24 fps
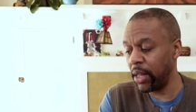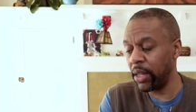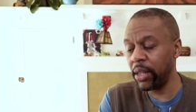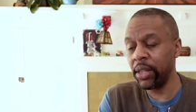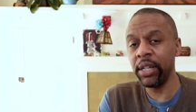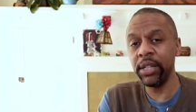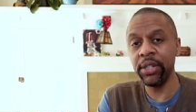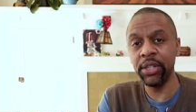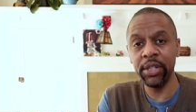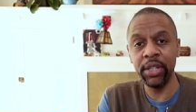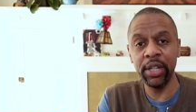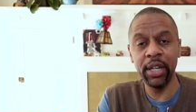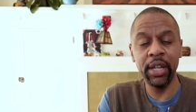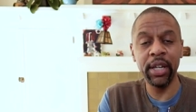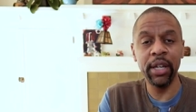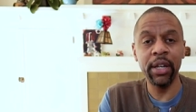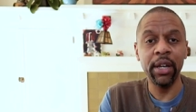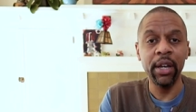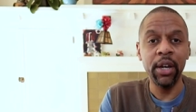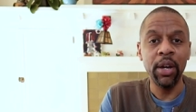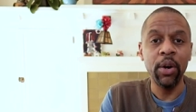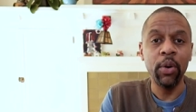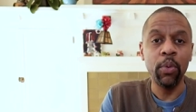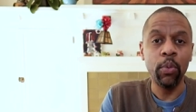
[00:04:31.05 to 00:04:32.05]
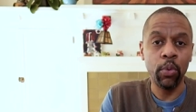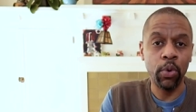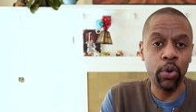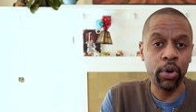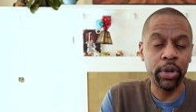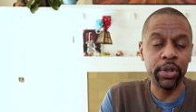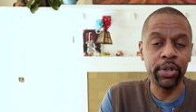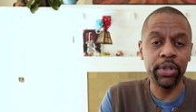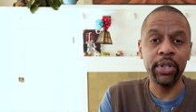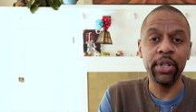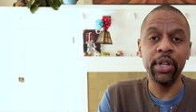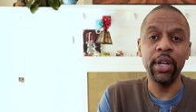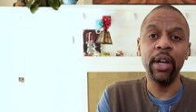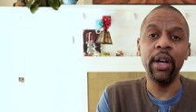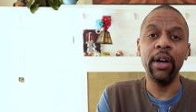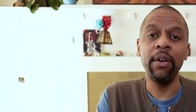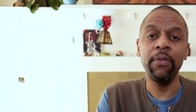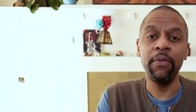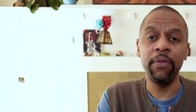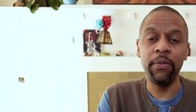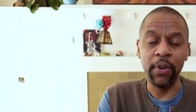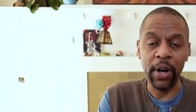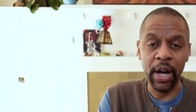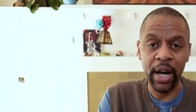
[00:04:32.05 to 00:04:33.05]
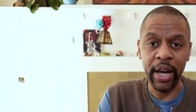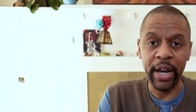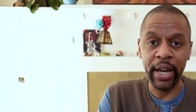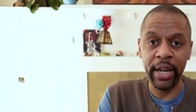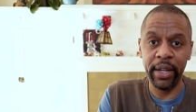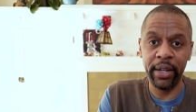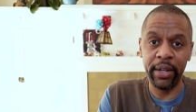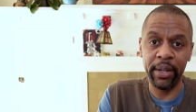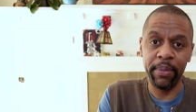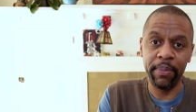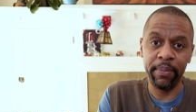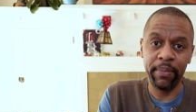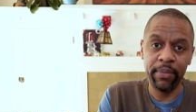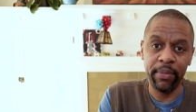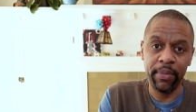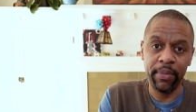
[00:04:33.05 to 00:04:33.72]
This thing works fine.